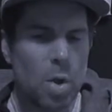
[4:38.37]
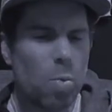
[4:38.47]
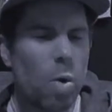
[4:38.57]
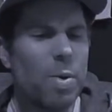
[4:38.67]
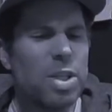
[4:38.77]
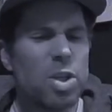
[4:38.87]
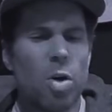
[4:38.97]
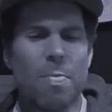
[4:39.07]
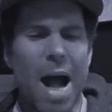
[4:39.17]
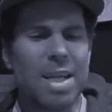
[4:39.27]
Were we to
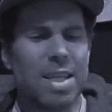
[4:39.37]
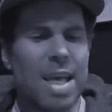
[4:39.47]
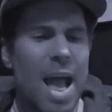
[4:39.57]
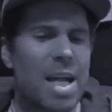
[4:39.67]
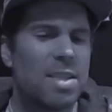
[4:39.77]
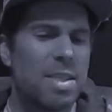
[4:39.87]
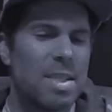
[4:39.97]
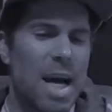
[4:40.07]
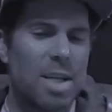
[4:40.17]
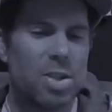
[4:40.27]
go back to the age of the
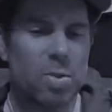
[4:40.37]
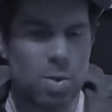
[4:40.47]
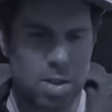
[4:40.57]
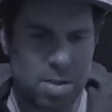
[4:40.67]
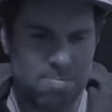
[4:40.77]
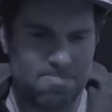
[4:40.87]
dinosaurs,